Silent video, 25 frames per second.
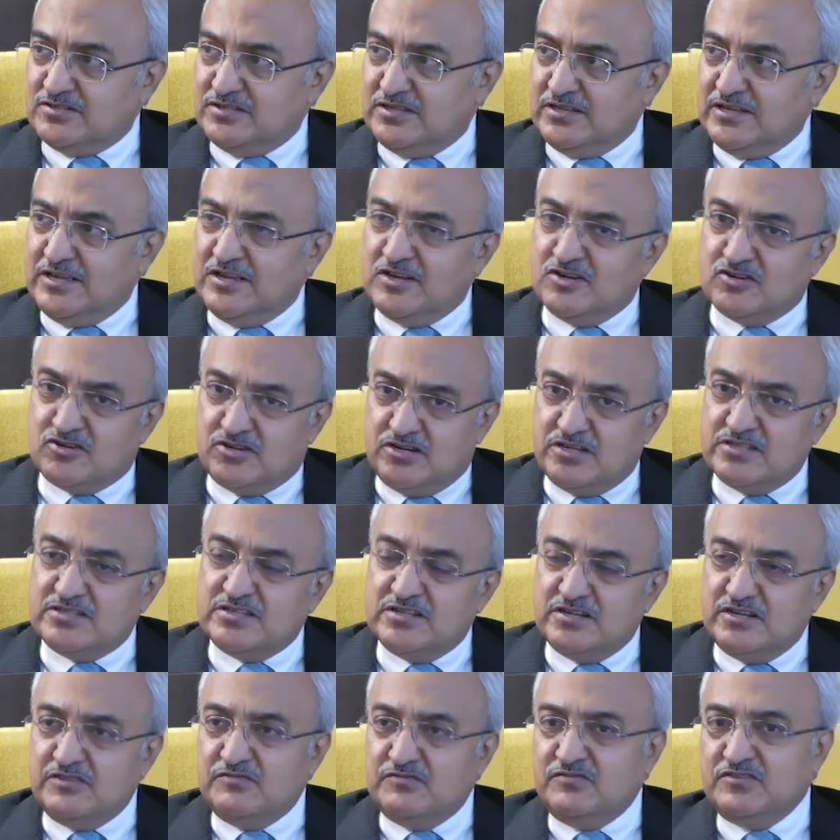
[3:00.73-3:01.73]
Mm-hmm.
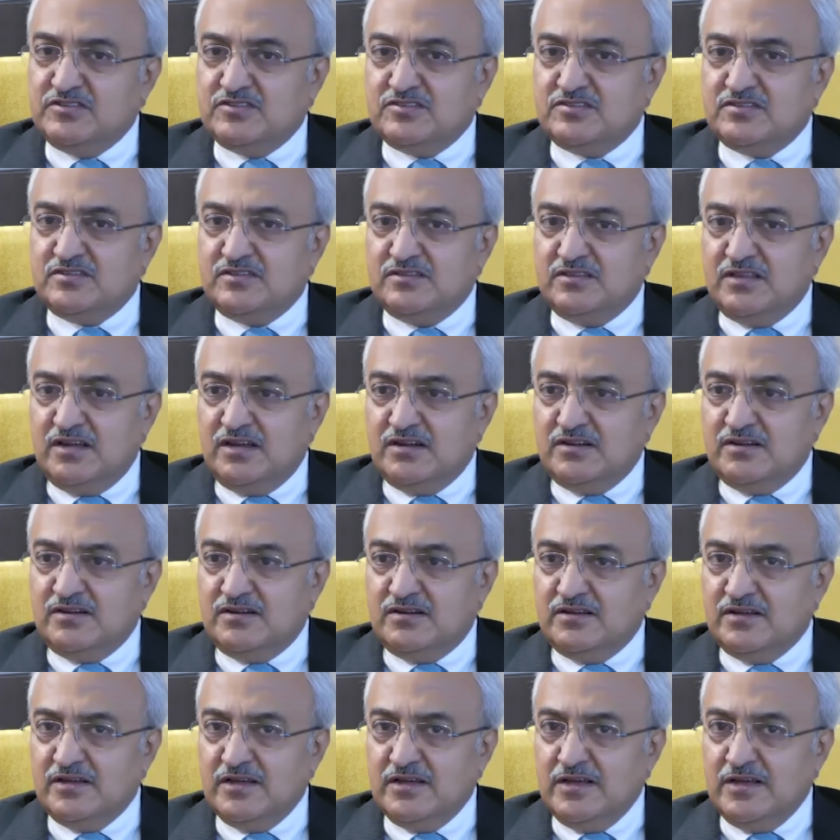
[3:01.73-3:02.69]
Increasingly, we see that uh,